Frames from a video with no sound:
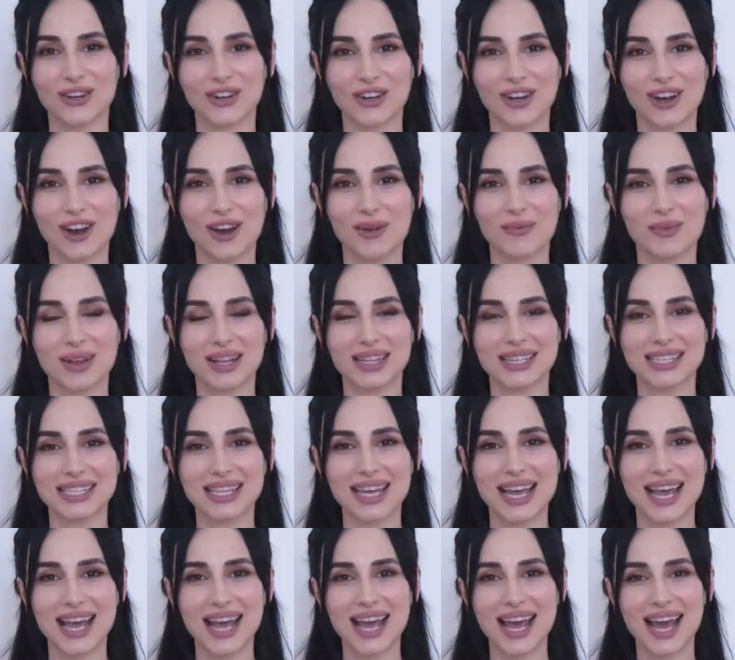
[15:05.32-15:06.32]
your comments,
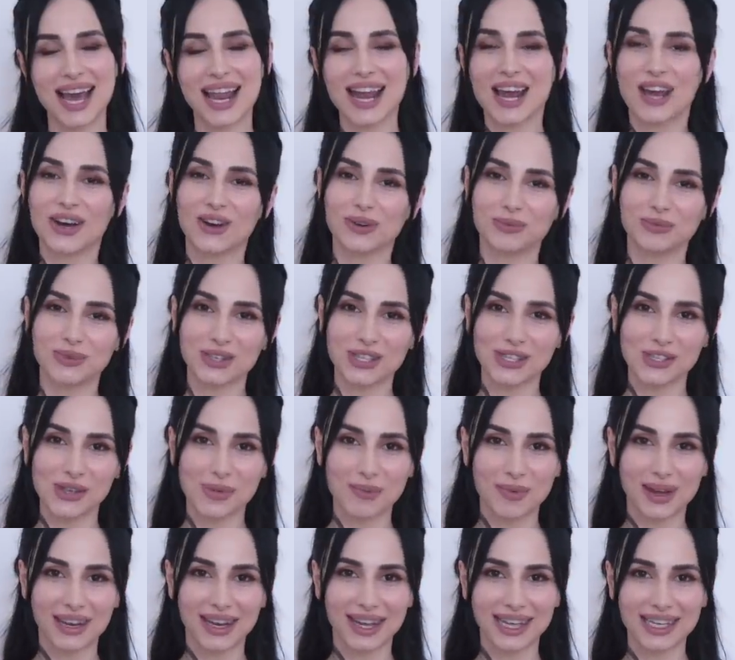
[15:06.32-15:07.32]
and I hope to see you in
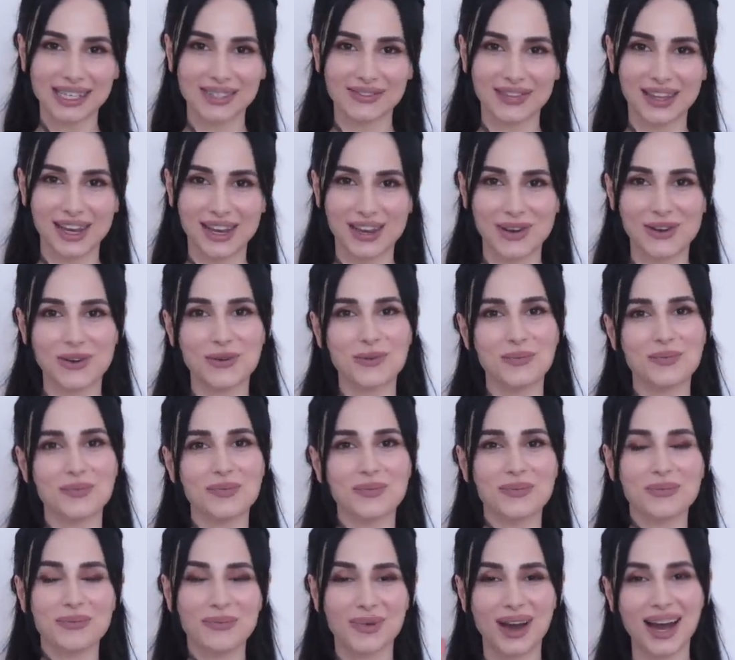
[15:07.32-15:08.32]
my next video.
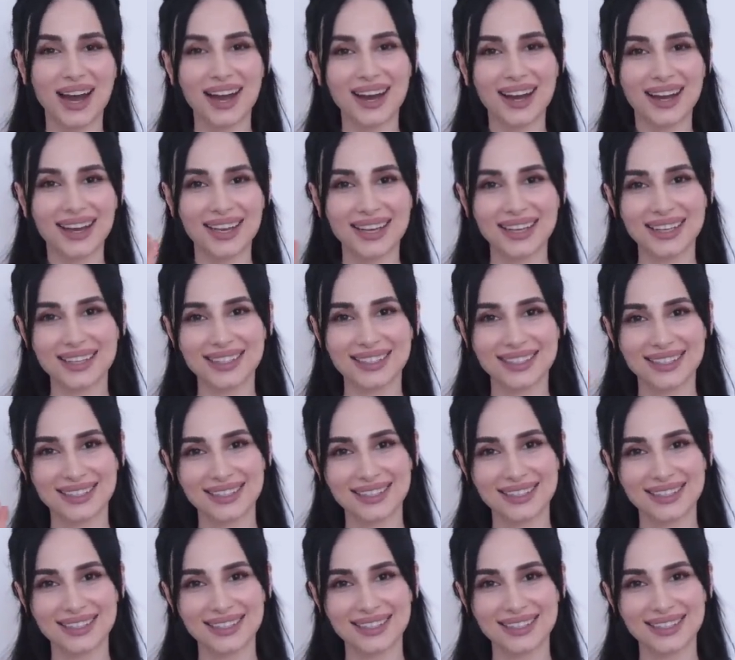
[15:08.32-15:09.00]
Bye!